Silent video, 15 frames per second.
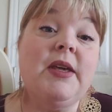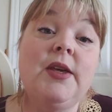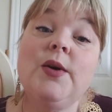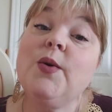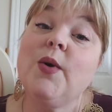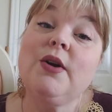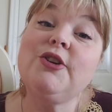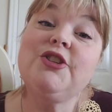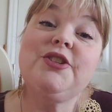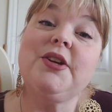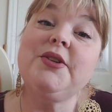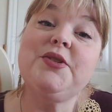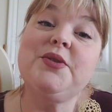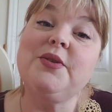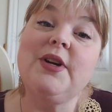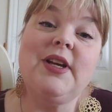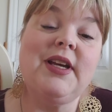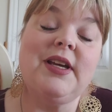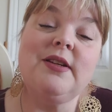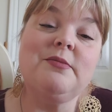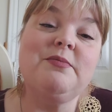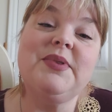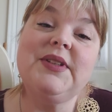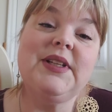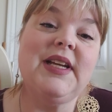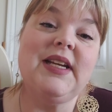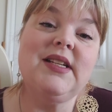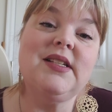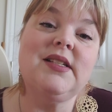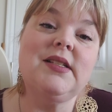you are sheltering in
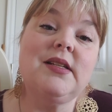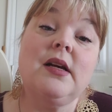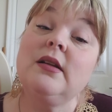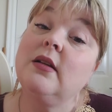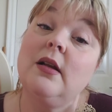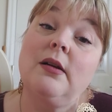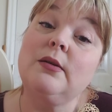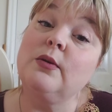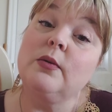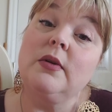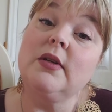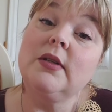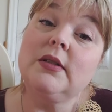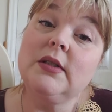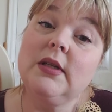place alone.